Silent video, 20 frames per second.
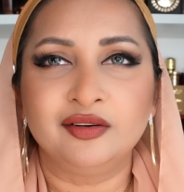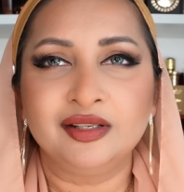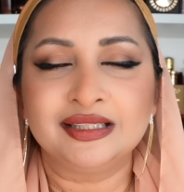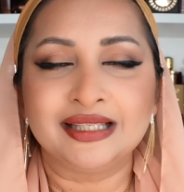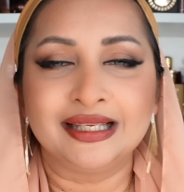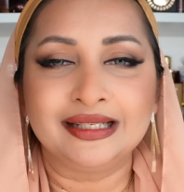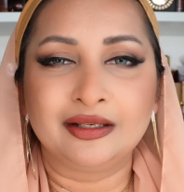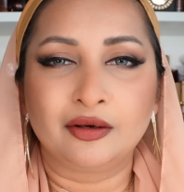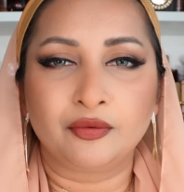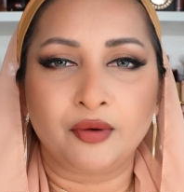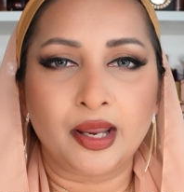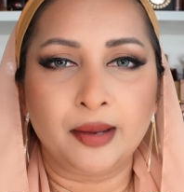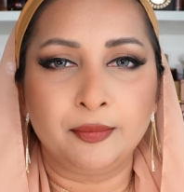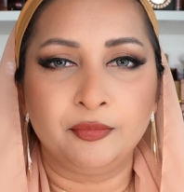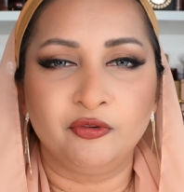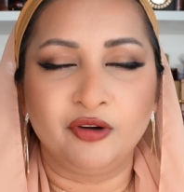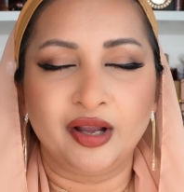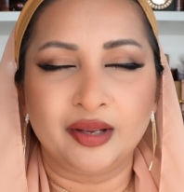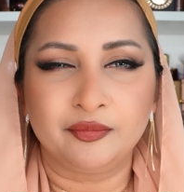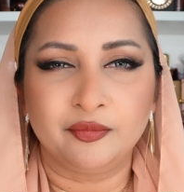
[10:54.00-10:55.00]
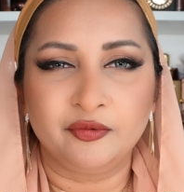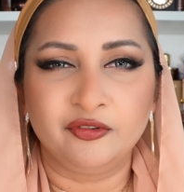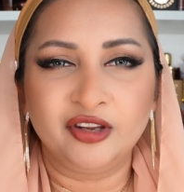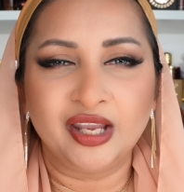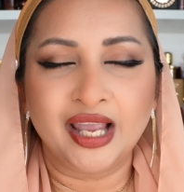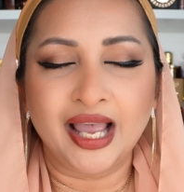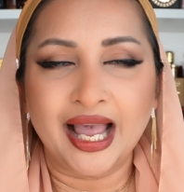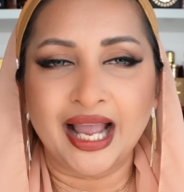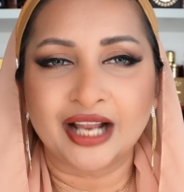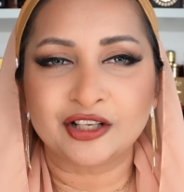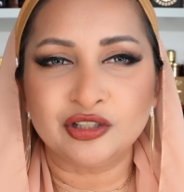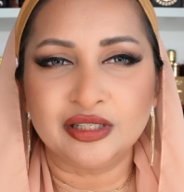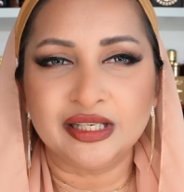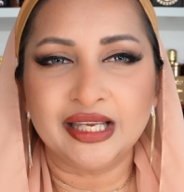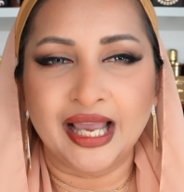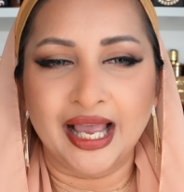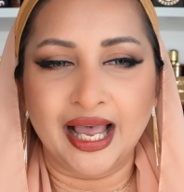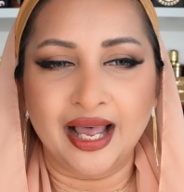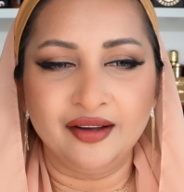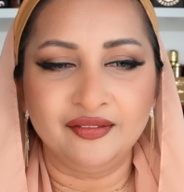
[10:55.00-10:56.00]
and grape vibe. We actually
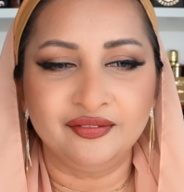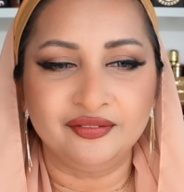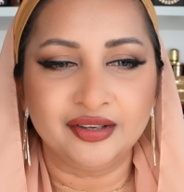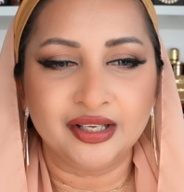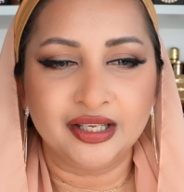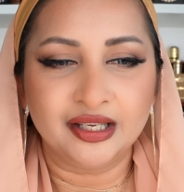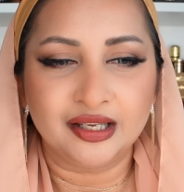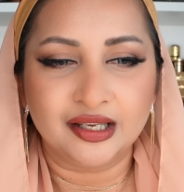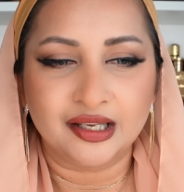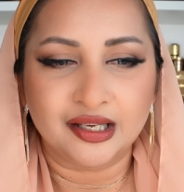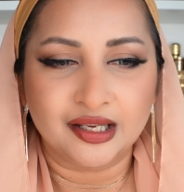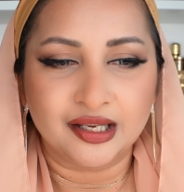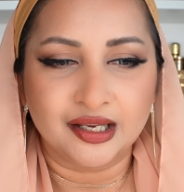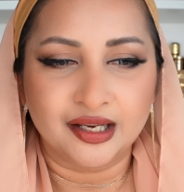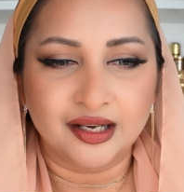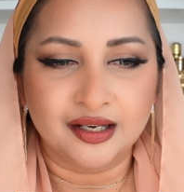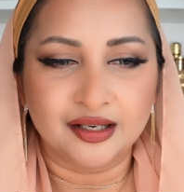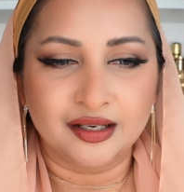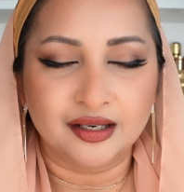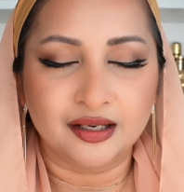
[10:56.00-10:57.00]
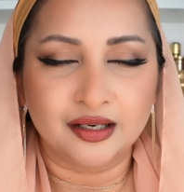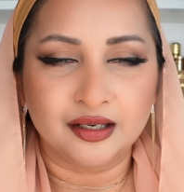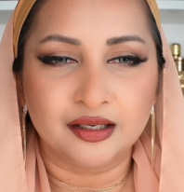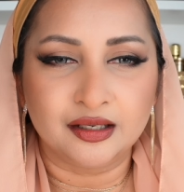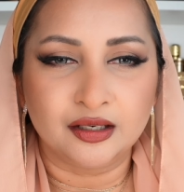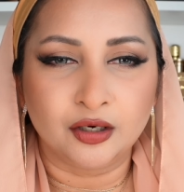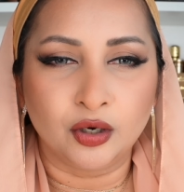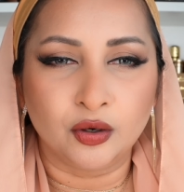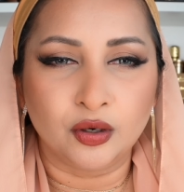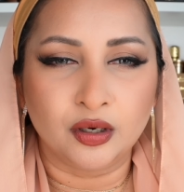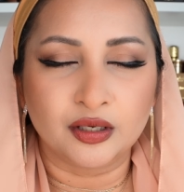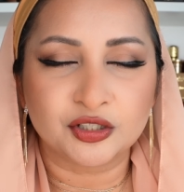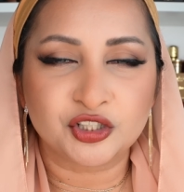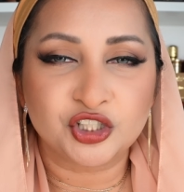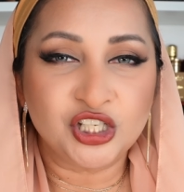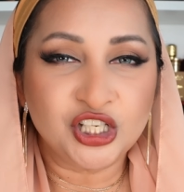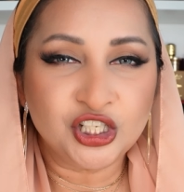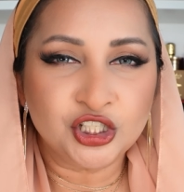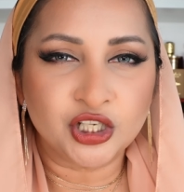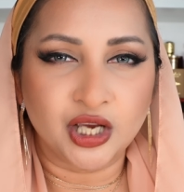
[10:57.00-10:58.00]
have a
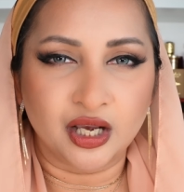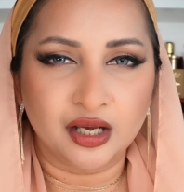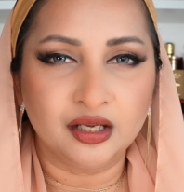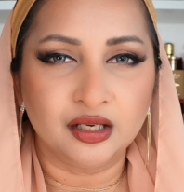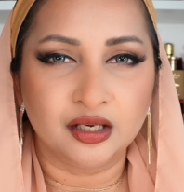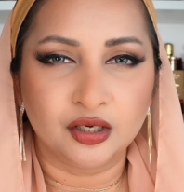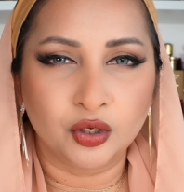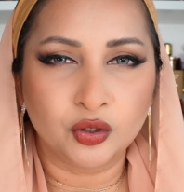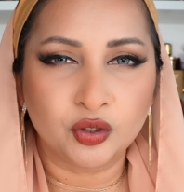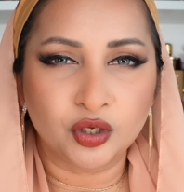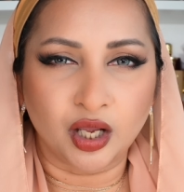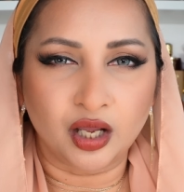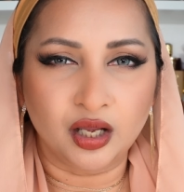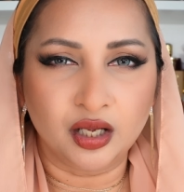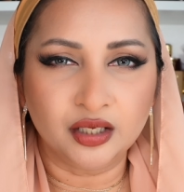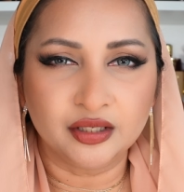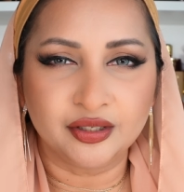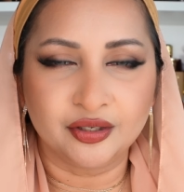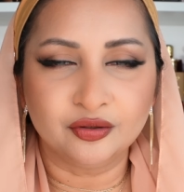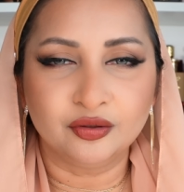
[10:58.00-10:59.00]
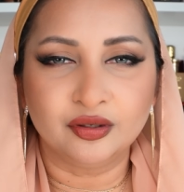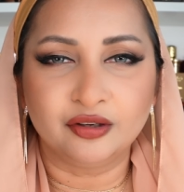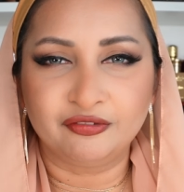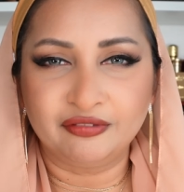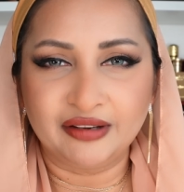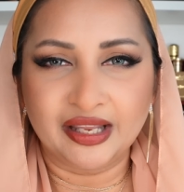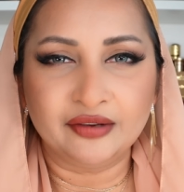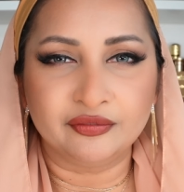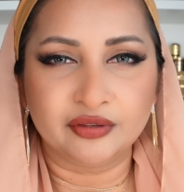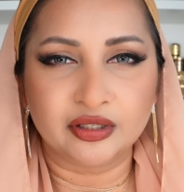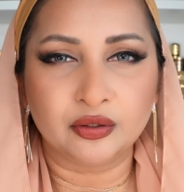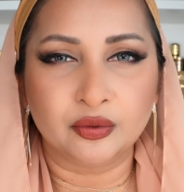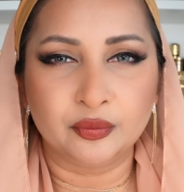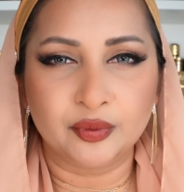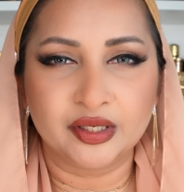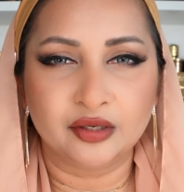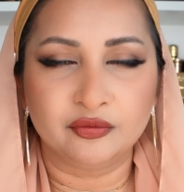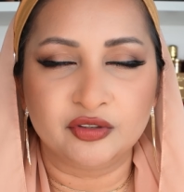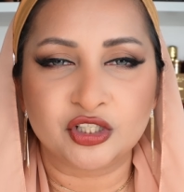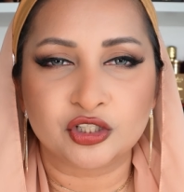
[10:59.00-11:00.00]
shisha, a hookah, you know, a flavor over
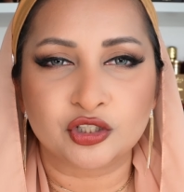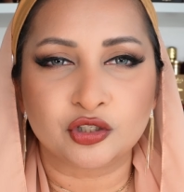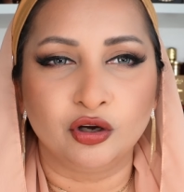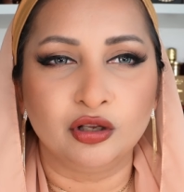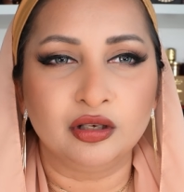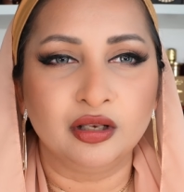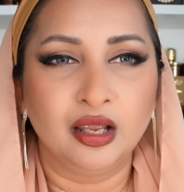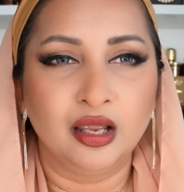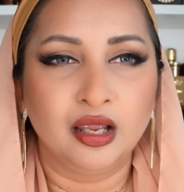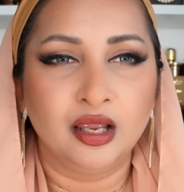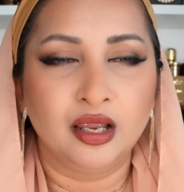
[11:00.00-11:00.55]
here which is called